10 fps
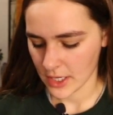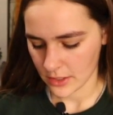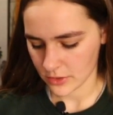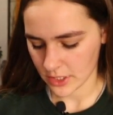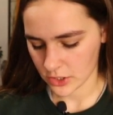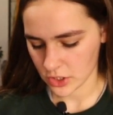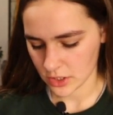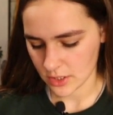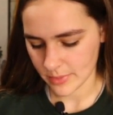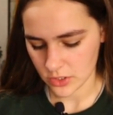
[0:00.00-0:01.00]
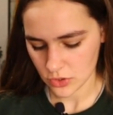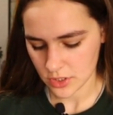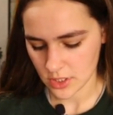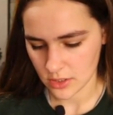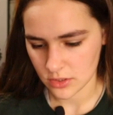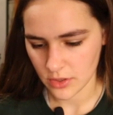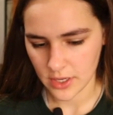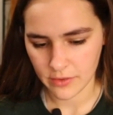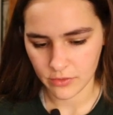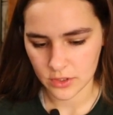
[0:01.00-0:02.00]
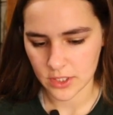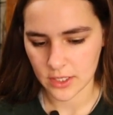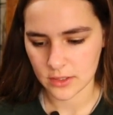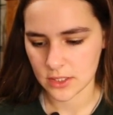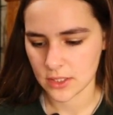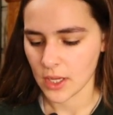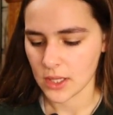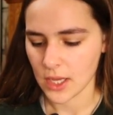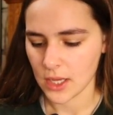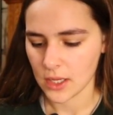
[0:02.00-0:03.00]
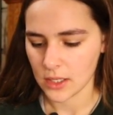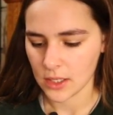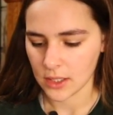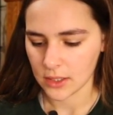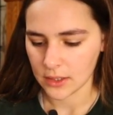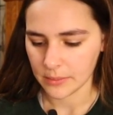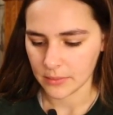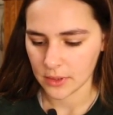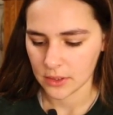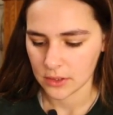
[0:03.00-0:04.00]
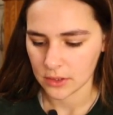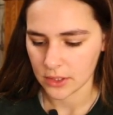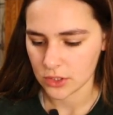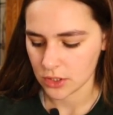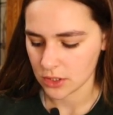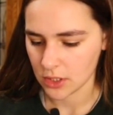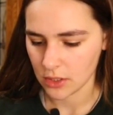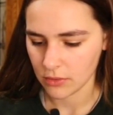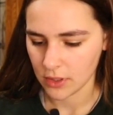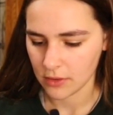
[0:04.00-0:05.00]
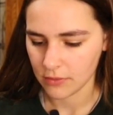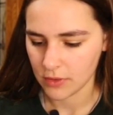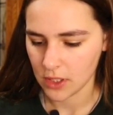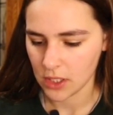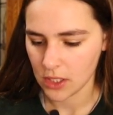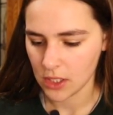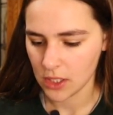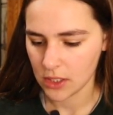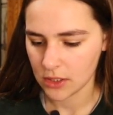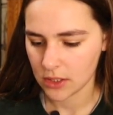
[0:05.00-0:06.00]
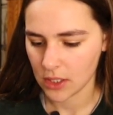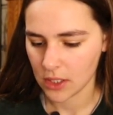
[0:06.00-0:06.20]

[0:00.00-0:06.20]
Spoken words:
There's actually some interest in there, so 84 cents. And then let's just get rid of these.